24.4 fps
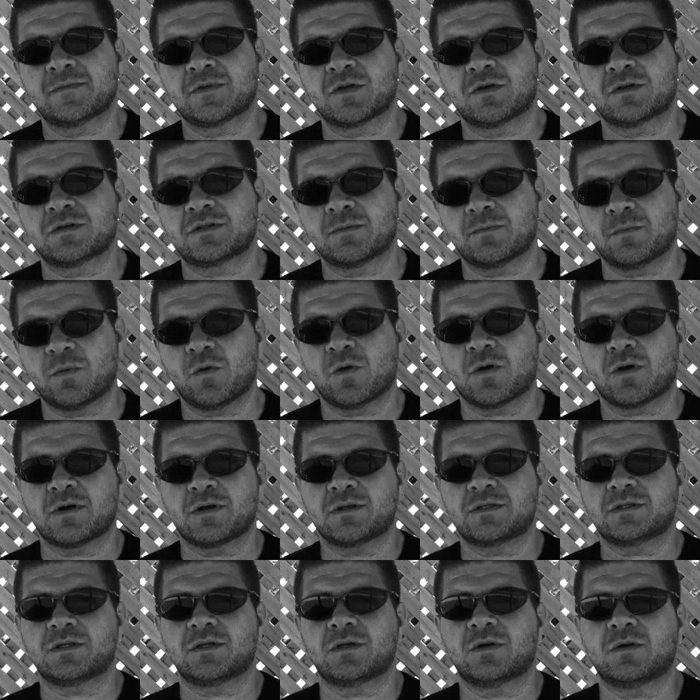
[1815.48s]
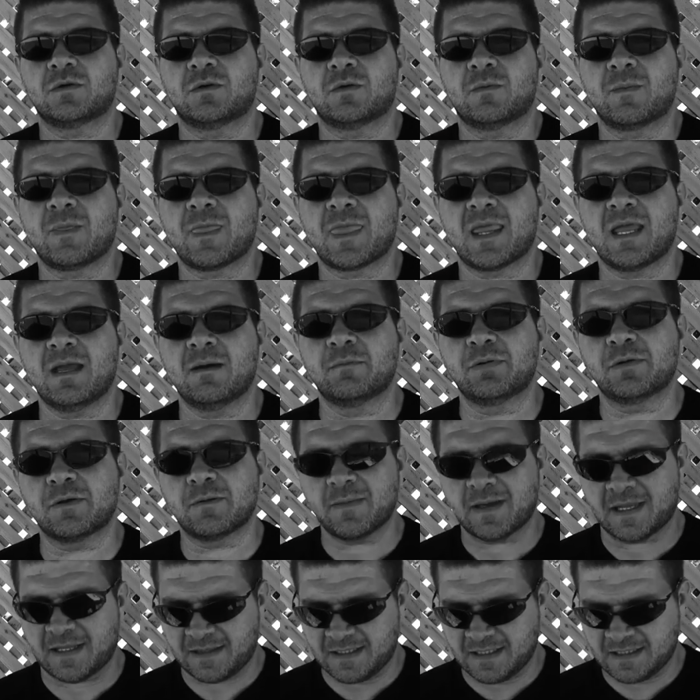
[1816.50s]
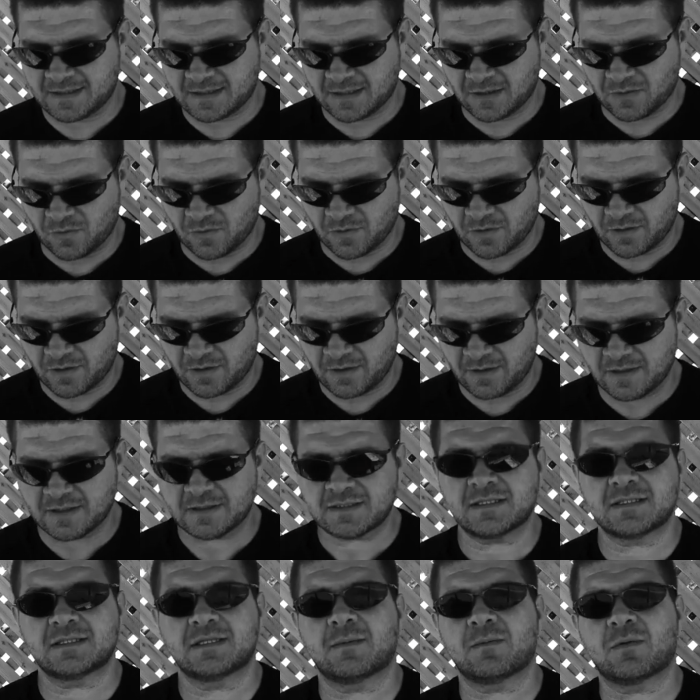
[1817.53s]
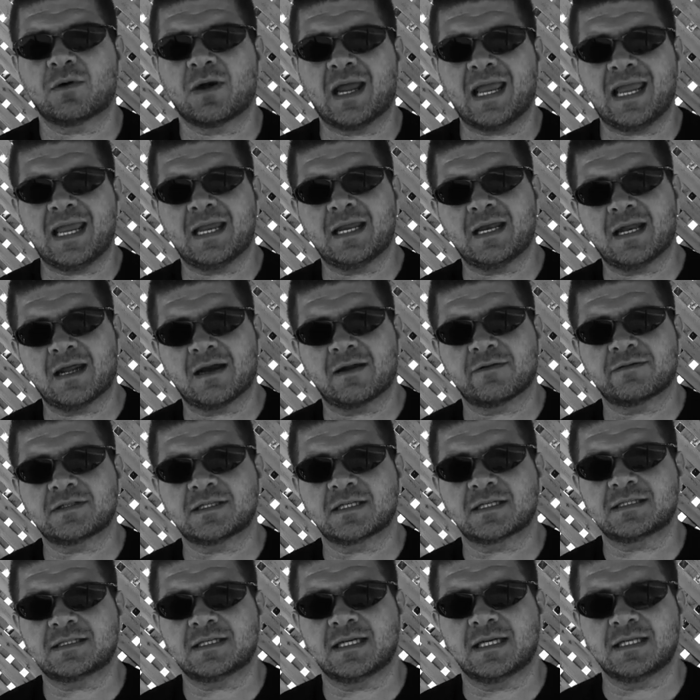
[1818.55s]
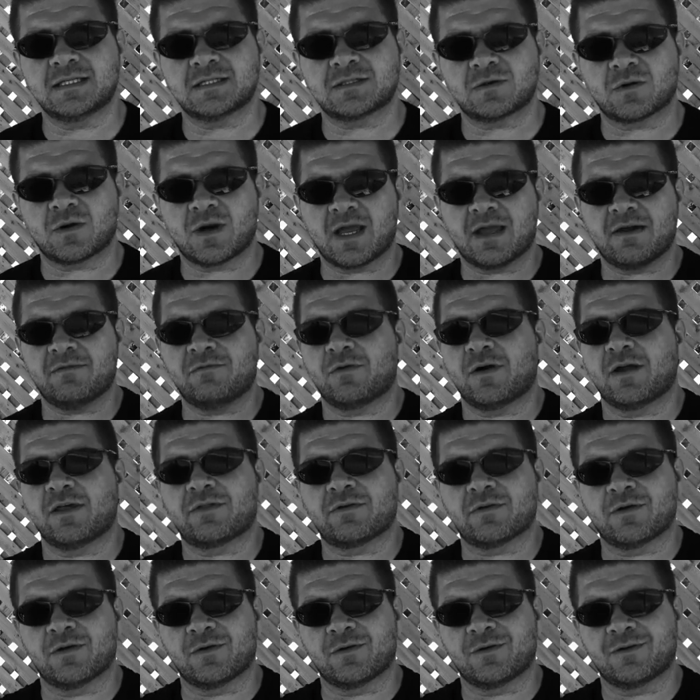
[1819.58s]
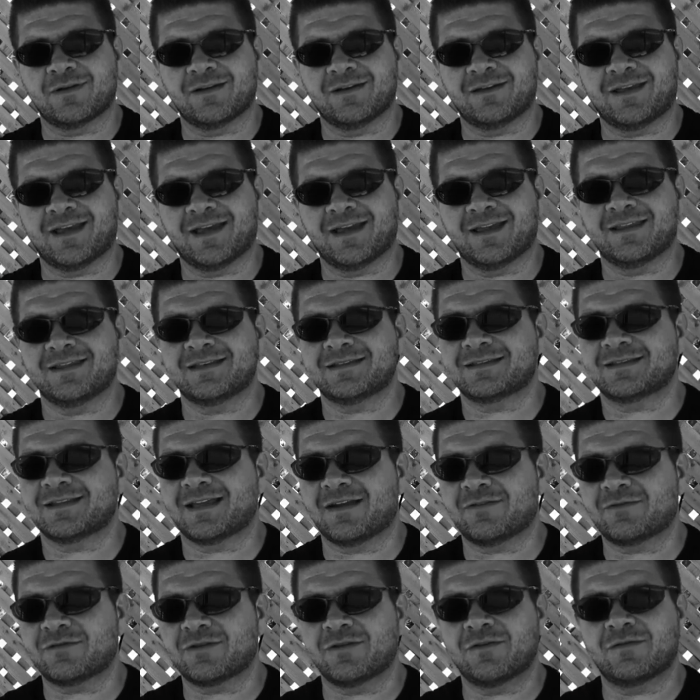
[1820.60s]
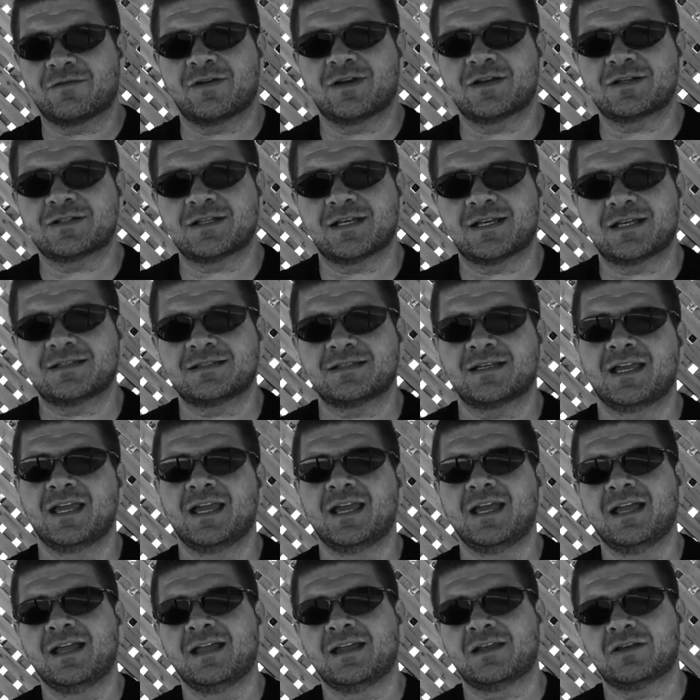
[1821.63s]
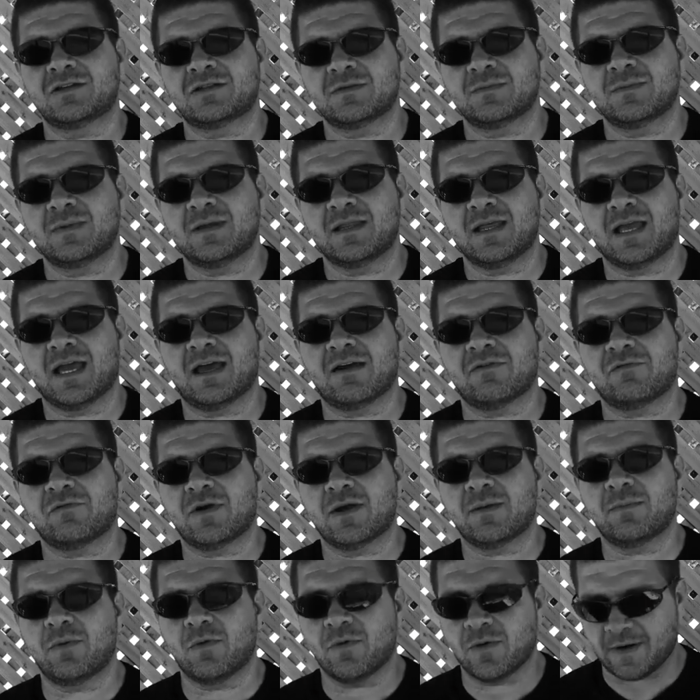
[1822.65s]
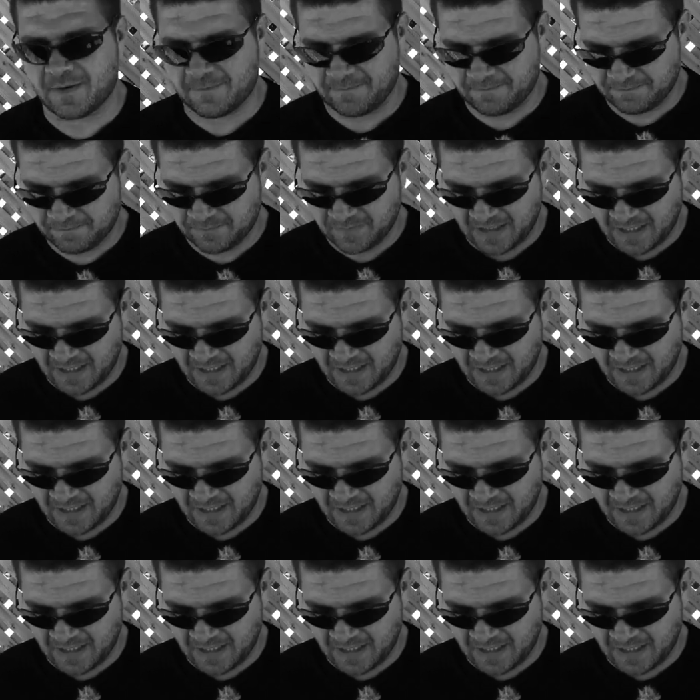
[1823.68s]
So it's important to implement these in order, and this is number 8 out of 16, so we're halfway through. Okay, this, after you finish this would be the halfway point.